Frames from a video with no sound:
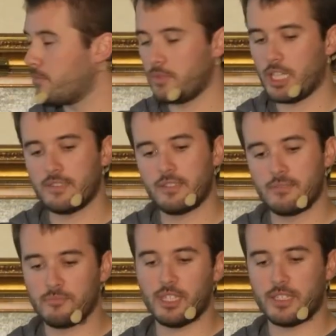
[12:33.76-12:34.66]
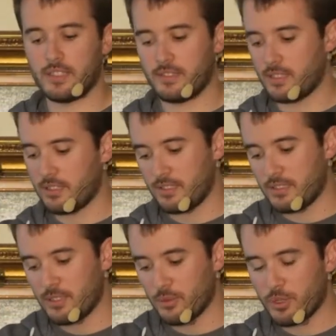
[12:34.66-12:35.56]
That's, as I said, this
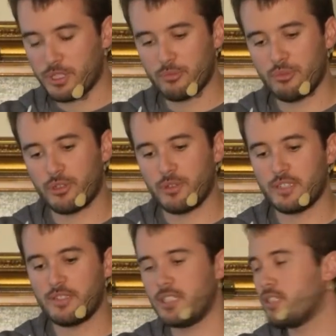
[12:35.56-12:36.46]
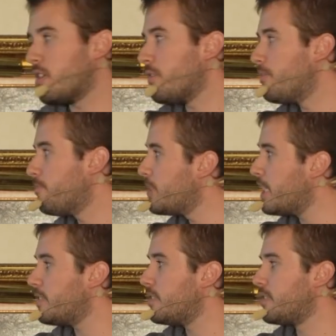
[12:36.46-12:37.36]
is still a work in progress. There are
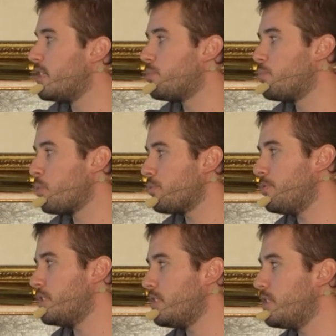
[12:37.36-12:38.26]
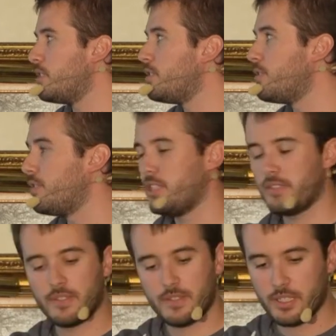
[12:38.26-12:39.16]
cases that won't fit into
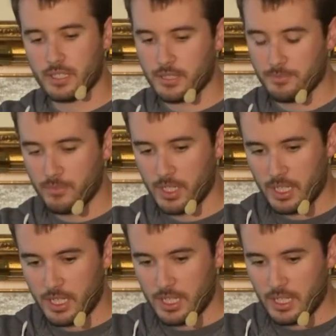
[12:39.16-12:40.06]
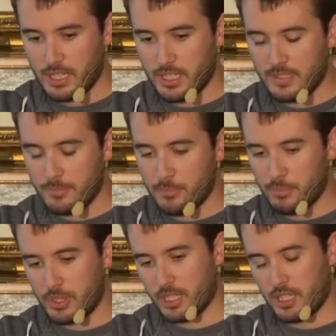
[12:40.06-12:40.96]
this this
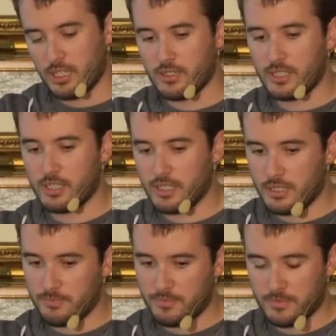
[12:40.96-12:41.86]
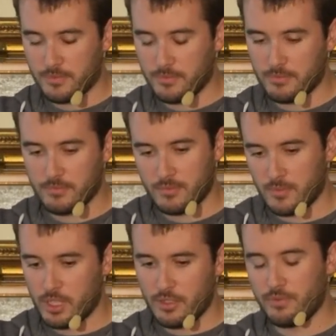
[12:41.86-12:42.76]
particular
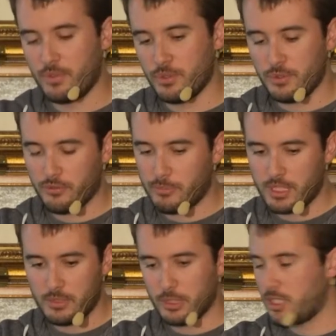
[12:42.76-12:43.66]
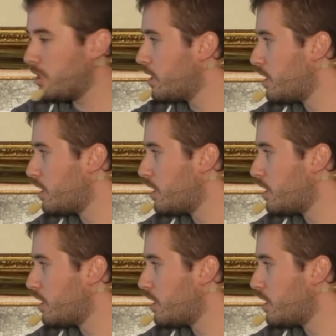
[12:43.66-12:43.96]
view of mine, but